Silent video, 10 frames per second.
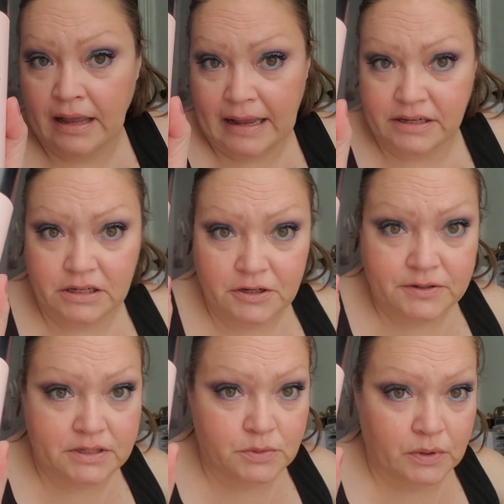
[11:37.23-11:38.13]
I did
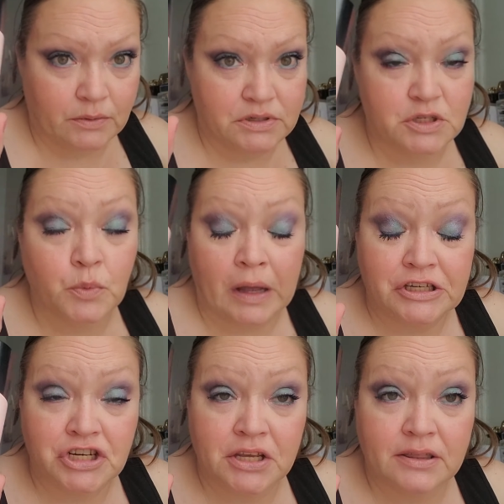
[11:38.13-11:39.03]
use this when I was
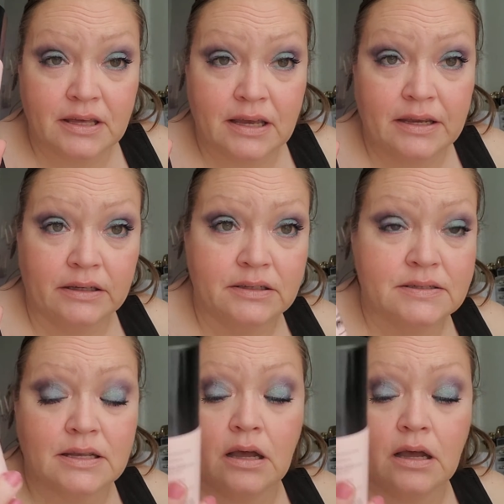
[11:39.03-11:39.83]
swatching things.